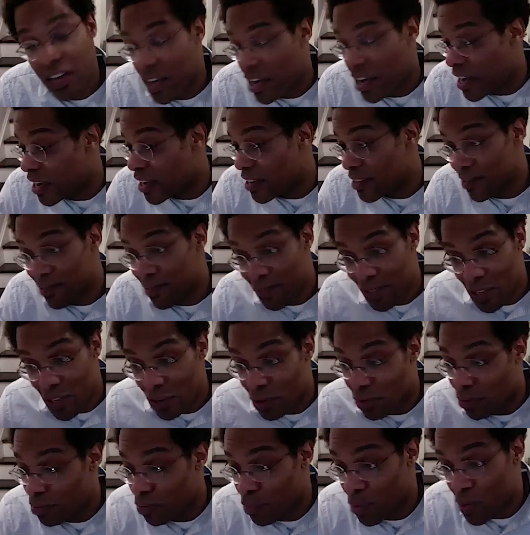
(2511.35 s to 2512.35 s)
And
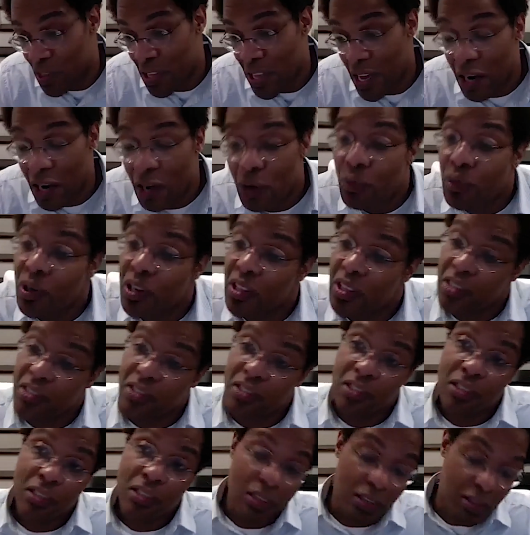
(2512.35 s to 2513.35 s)
with the equity
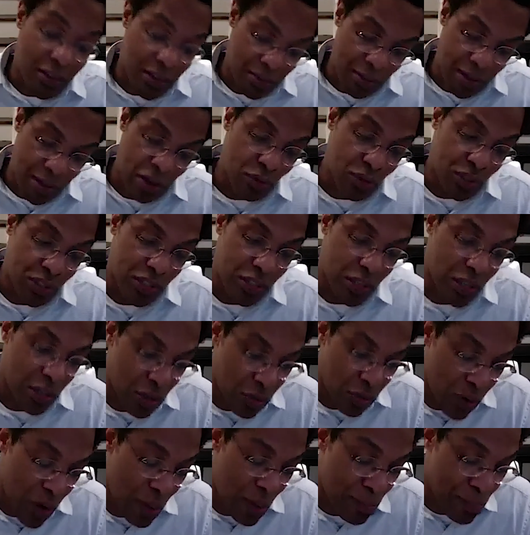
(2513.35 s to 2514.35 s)
that's the house is going to
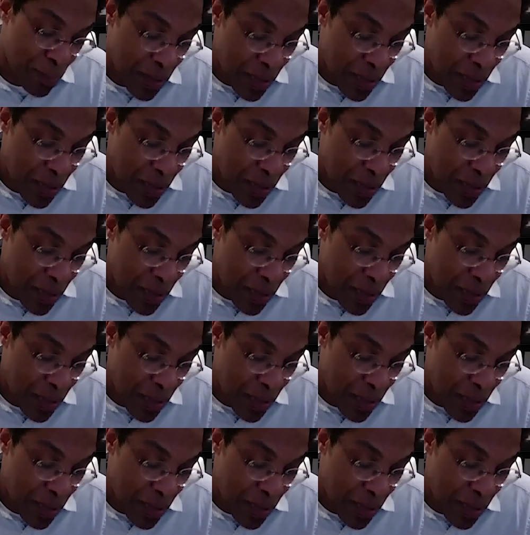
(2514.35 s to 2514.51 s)
go up,